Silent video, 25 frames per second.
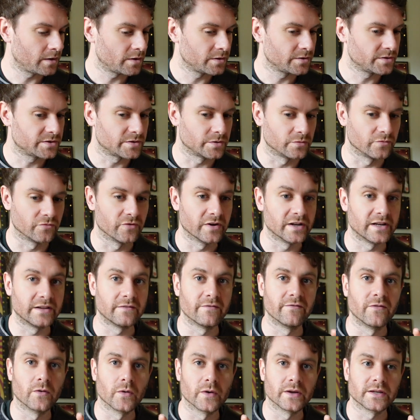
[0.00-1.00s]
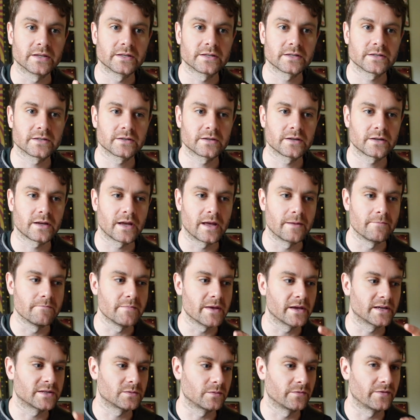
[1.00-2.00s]
to really voice and
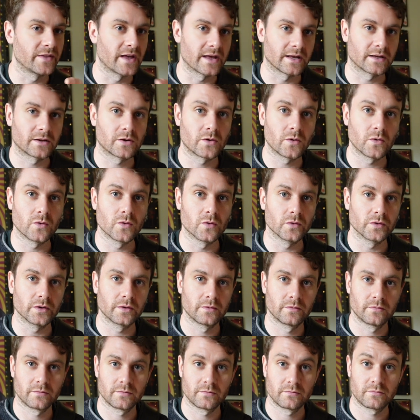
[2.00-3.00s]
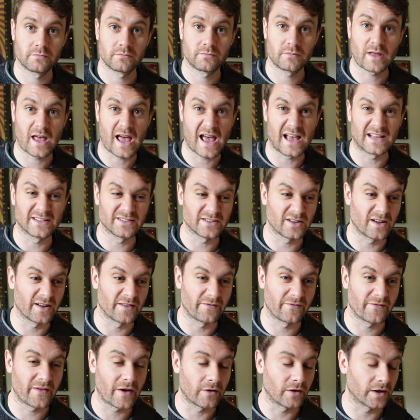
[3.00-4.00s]
mix with that chord as I
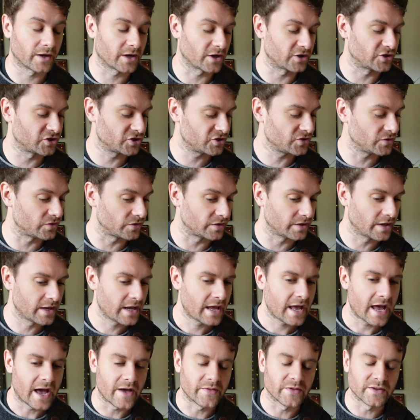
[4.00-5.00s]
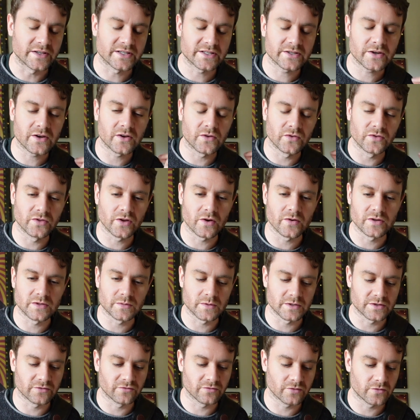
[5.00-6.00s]
felt like I should. And there's certain notes
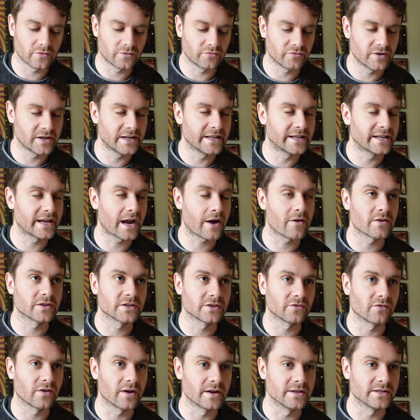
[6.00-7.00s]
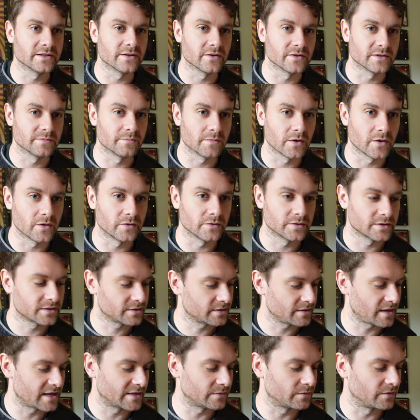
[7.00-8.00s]
which really characterize those modes.
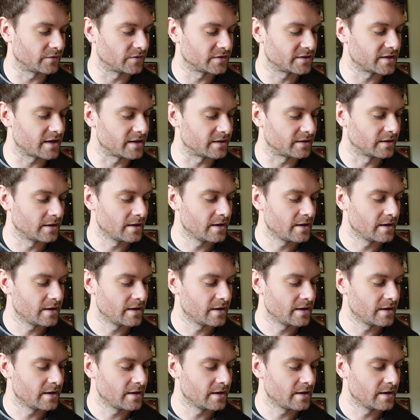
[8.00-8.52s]
As we've said,